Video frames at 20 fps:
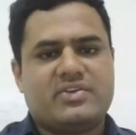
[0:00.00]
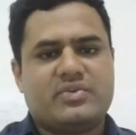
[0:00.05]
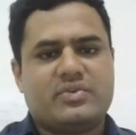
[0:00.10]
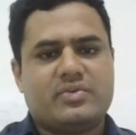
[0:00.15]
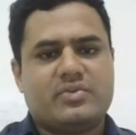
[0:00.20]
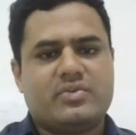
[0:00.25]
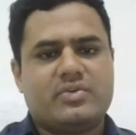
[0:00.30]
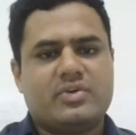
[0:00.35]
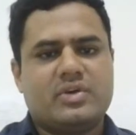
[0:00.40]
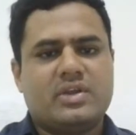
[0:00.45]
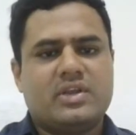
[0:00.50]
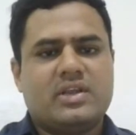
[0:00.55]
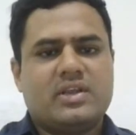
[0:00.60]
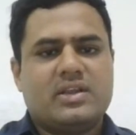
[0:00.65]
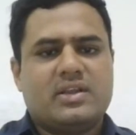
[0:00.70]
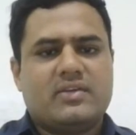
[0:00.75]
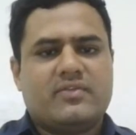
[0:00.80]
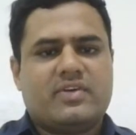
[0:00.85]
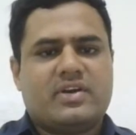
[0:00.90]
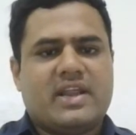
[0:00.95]
So
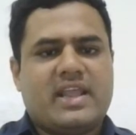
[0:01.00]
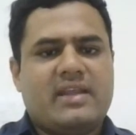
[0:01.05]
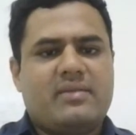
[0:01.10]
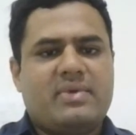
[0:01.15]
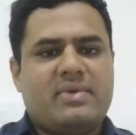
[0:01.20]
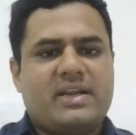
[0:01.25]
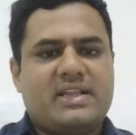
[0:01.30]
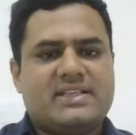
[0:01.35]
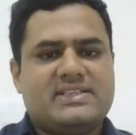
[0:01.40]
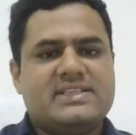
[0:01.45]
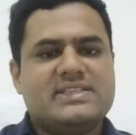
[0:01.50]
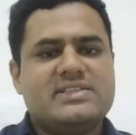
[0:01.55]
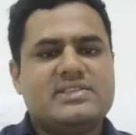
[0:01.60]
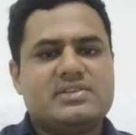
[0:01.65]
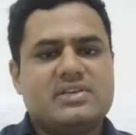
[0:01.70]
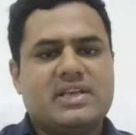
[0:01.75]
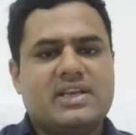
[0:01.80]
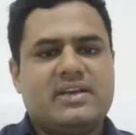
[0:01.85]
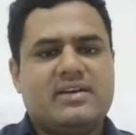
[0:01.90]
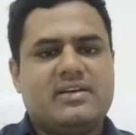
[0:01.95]
for diabetes,
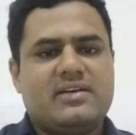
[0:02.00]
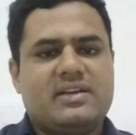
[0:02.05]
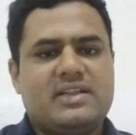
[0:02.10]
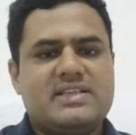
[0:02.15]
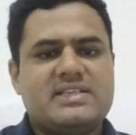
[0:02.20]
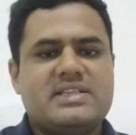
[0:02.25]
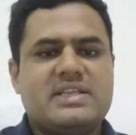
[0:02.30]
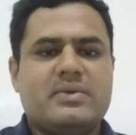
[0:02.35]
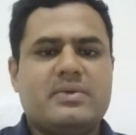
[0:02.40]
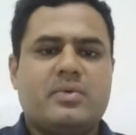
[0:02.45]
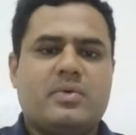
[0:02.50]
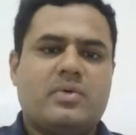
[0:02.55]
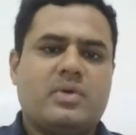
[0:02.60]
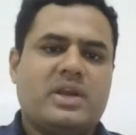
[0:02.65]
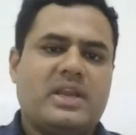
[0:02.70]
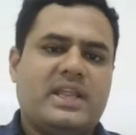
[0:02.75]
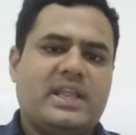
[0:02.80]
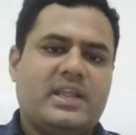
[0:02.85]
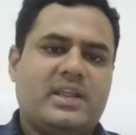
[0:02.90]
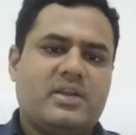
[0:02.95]
insulin is the
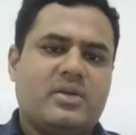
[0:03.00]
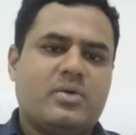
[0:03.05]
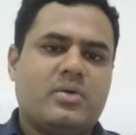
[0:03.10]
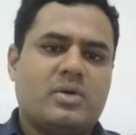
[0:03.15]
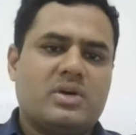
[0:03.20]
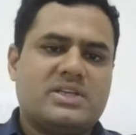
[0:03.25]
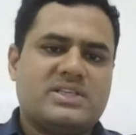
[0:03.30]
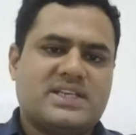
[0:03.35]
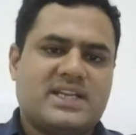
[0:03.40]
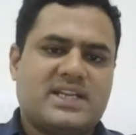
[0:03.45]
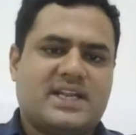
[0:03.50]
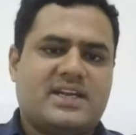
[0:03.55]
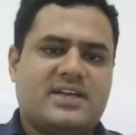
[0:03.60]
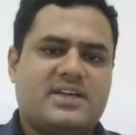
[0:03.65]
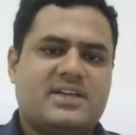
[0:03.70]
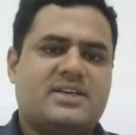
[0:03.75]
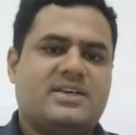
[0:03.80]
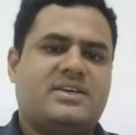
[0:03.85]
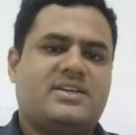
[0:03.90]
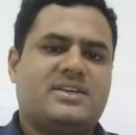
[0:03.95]
only gold
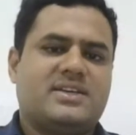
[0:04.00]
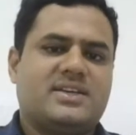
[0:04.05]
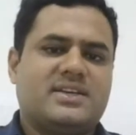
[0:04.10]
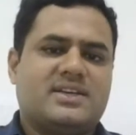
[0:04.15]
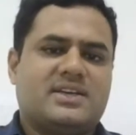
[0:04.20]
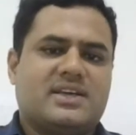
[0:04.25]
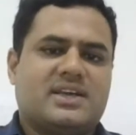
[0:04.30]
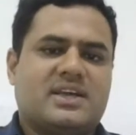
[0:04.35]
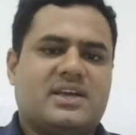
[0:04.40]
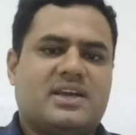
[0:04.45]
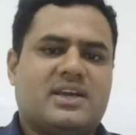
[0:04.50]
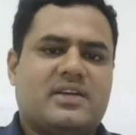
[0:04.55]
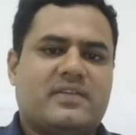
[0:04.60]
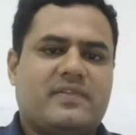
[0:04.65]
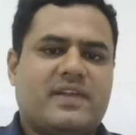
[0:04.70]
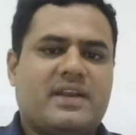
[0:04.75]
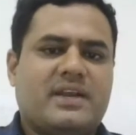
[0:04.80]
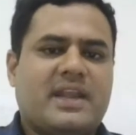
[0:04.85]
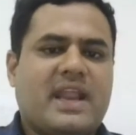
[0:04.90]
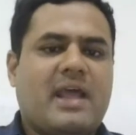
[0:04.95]
standard
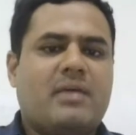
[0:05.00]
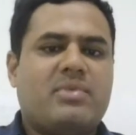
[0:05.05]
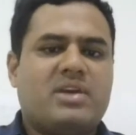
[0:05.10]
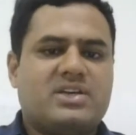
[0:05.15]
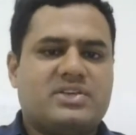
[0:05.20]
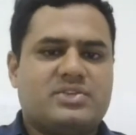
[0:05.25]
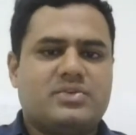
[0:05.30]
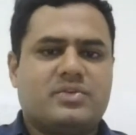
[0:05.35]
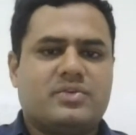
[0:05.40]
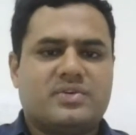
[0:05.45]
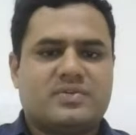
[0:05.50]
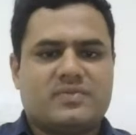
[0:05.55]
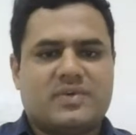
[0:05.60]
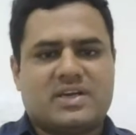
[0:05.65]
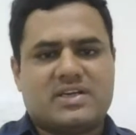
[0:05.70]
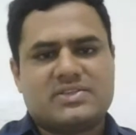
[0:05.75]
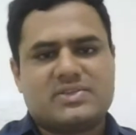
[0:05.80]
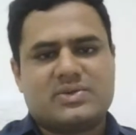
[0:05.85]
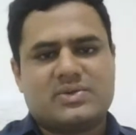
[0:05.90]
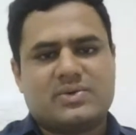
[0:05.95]
when tablets don't
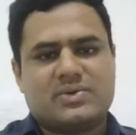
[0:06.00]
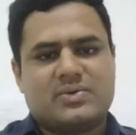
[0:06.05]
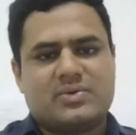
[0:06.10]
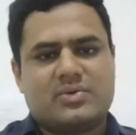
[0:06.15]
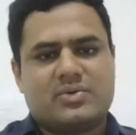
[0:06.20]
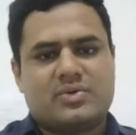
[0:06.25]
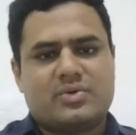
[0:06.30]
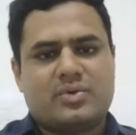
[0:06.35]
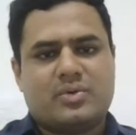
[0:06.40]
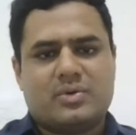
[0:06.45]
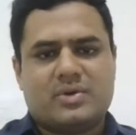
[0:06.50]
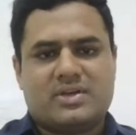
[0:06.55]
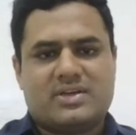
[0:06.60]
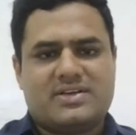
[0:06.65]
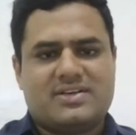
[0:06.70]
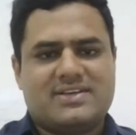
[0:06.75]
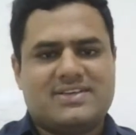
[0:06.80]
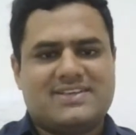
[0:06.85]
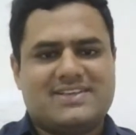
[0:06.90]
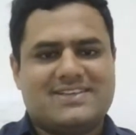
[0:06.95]
work. So don't
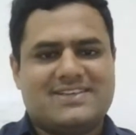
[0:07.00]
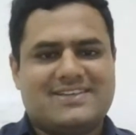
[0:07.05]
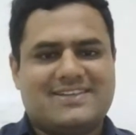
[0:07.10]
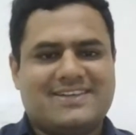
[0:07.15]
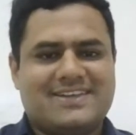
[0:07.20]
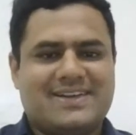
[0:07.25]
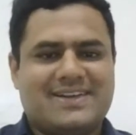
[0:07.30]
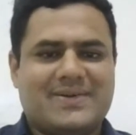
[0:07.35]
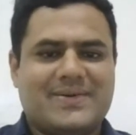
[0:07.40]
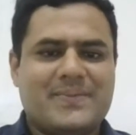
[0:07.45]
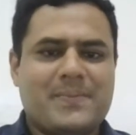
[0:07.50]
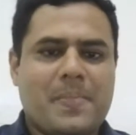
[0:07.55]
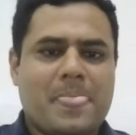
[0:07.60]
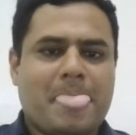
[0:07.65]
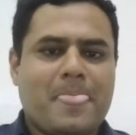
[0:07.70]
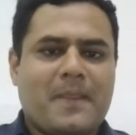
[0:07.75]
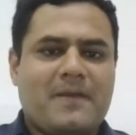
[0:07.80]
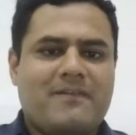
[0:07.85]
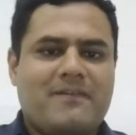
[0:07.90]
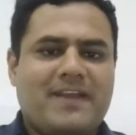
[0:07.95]

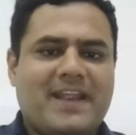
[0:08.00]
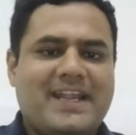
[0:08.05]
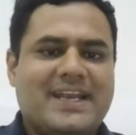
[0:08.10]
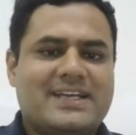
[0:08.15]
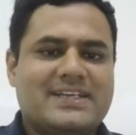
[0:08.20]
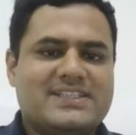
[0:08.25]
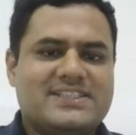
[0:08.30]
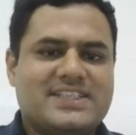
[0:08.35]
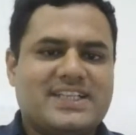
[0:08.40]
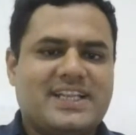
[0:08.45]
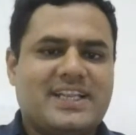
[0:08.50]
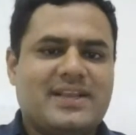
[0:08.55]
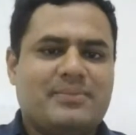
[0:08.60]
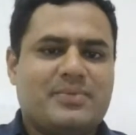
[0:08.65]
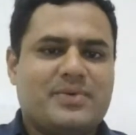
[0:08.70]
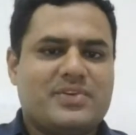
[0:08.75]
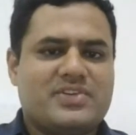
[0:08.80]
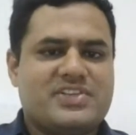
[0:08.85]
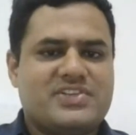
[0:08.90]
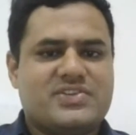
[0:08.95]
wait and see
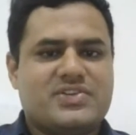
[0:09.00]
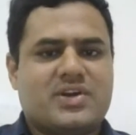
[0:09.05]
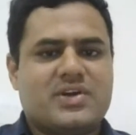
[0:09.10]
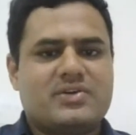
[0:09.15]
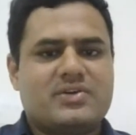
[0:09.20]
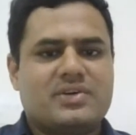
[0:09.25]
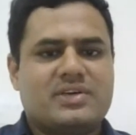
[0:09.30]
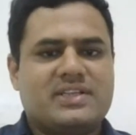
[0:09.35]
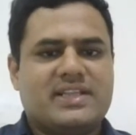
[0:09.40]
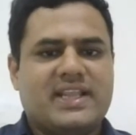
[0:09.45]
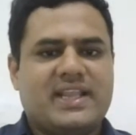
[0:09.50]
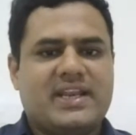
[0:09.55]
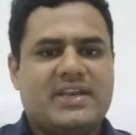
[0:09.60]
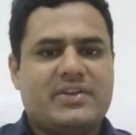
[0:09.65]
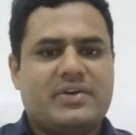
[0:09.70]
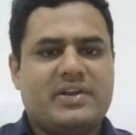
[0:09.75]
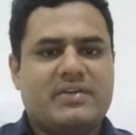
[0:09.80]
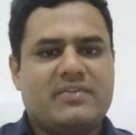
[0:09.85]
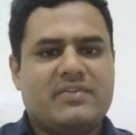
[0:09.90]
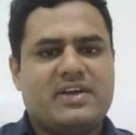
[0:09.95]
approach is not good there.
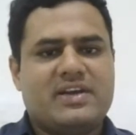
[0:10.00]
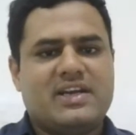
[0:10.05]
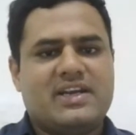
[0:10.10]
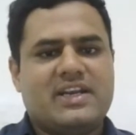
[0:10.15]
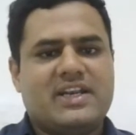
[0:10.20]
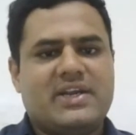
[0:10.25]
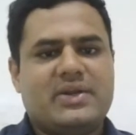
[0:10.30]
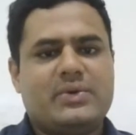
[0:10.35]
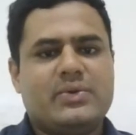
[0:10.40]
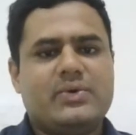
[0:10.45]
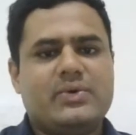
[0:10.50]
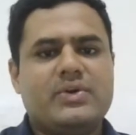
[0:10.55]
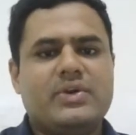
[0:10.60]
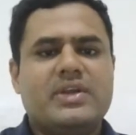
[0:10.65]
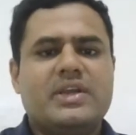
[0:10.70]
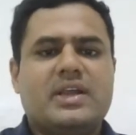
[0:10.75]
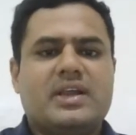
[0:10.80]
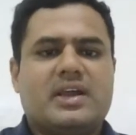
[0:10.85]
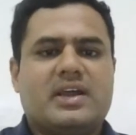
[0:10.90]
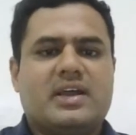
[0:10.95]
You definitely need to
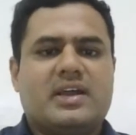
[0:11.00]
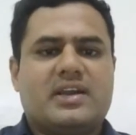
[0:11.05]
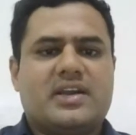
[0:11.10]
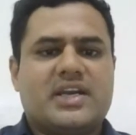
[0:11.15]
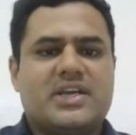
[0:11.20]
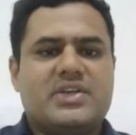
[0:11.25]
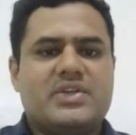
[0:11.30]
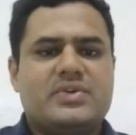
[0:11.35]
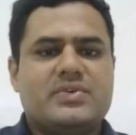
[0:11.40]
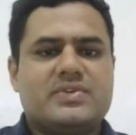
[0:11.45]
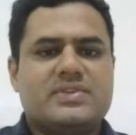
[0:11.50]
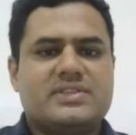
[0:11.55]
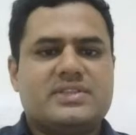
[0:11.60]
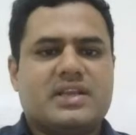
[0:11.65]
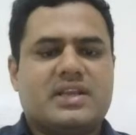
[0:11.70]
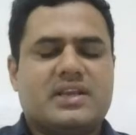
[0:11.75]
reduce,